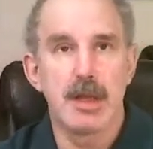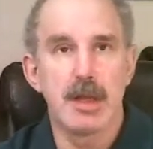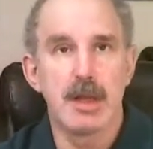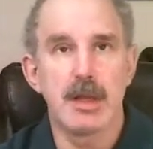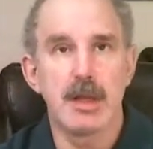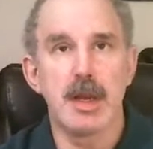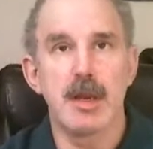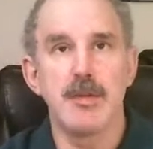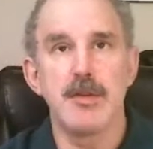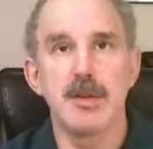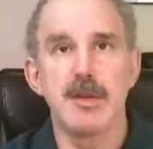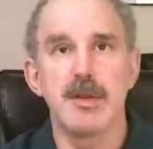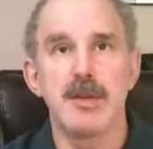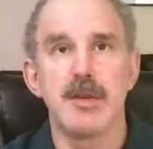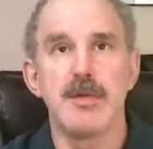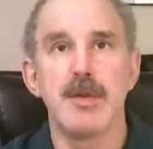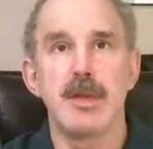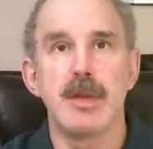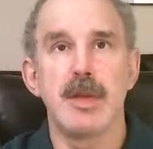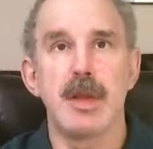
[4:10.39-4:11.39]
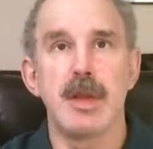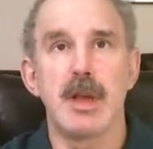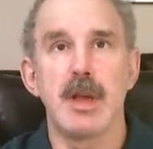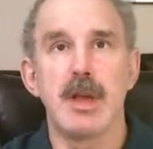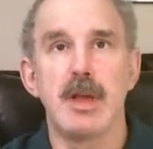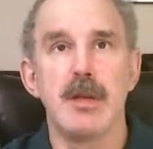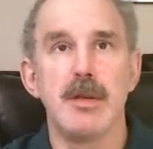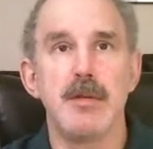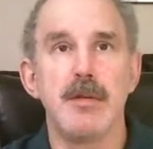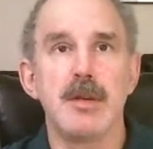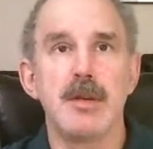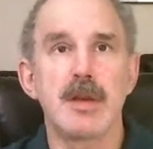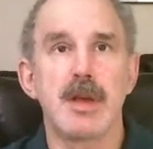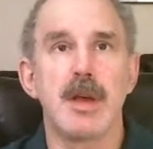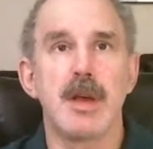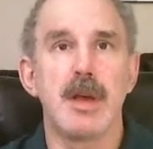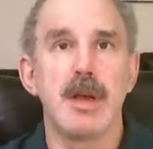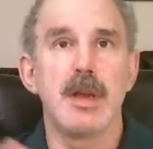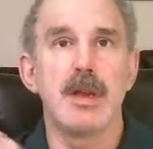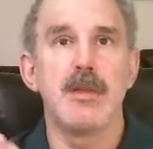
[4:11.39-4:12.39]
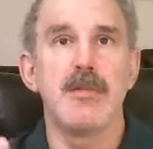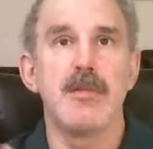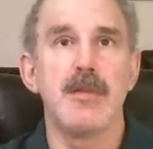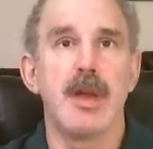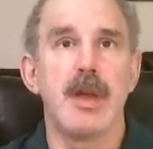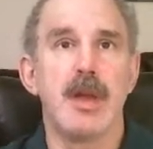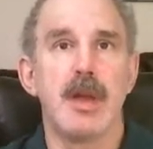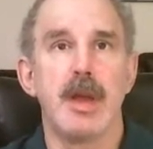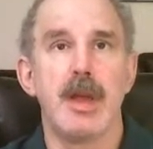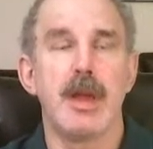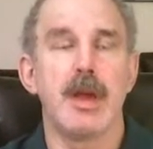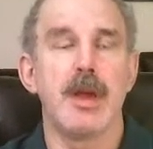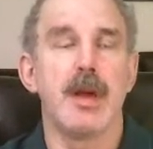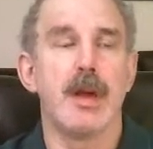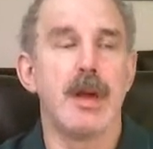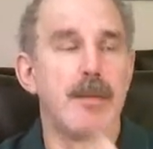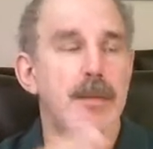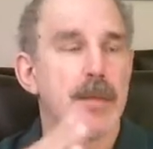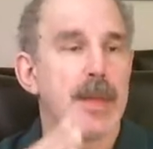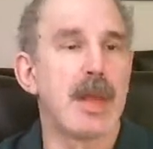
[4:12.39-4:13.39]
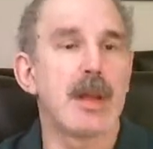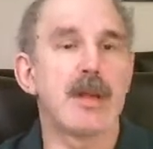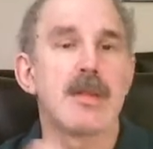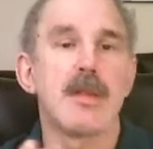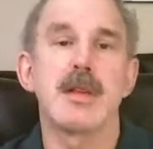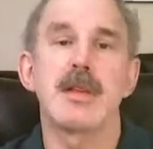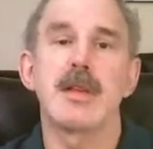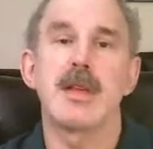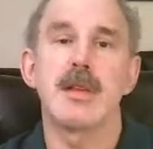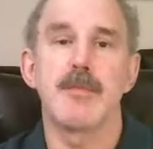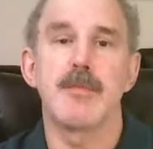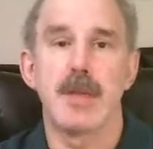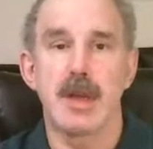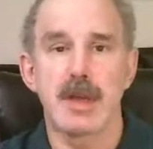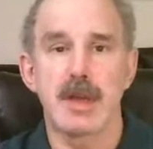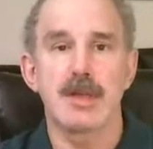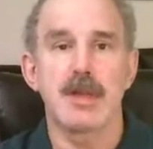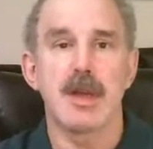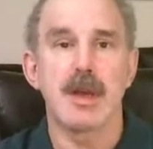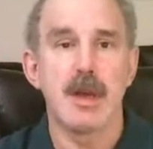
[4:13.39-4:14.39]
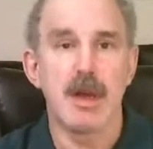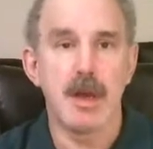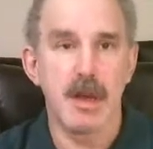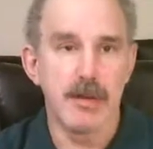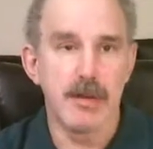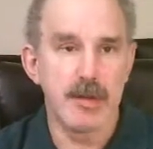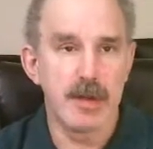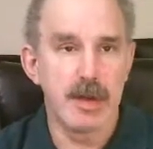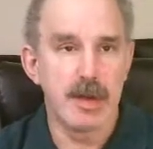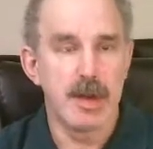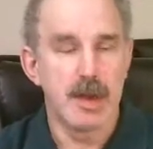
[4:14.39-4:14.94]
The type of treatment that I do is kind of a eclectic mix of